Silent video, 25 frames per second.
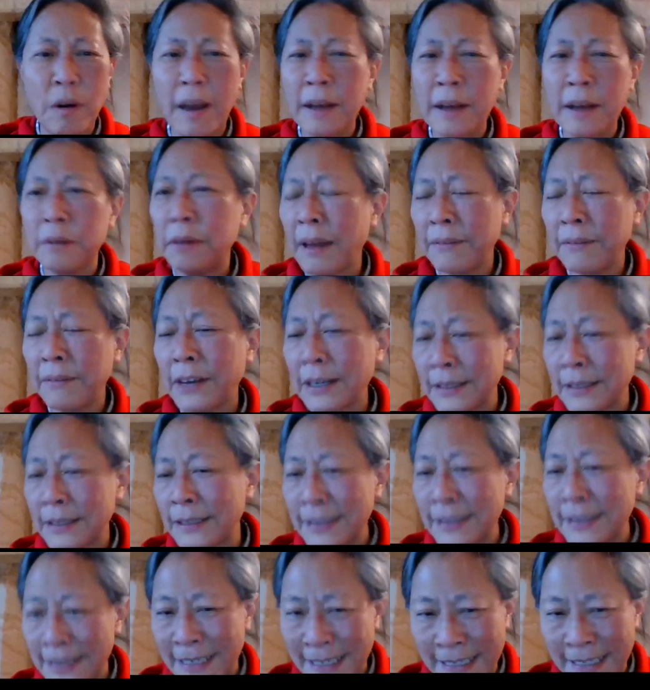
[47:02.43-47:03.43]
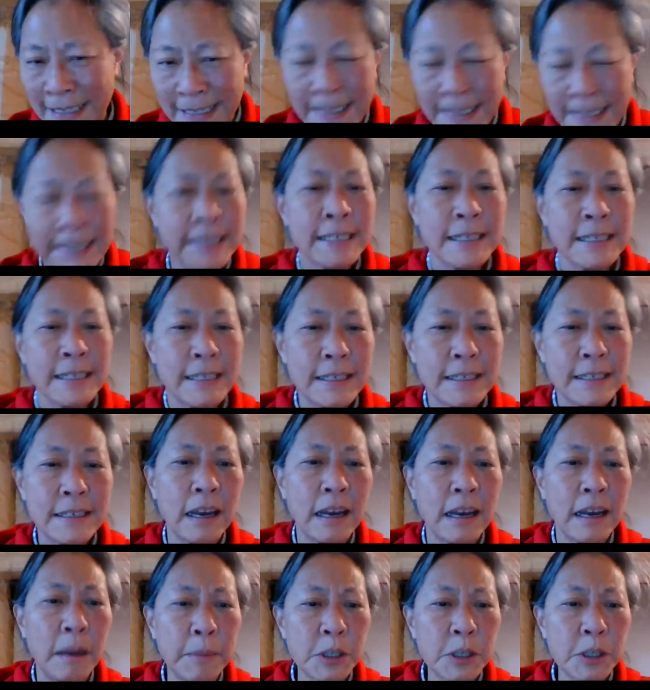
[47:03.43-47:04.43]
I don't have a clock.
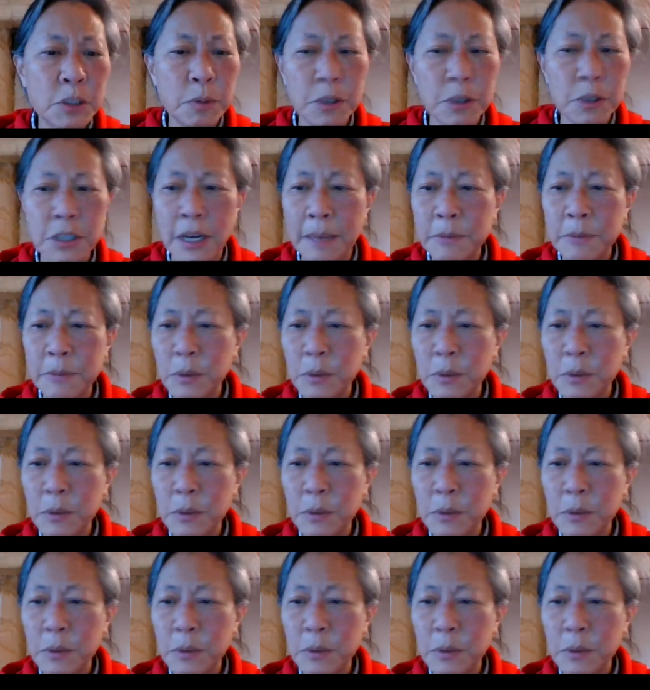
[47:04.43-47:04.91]
How much more time do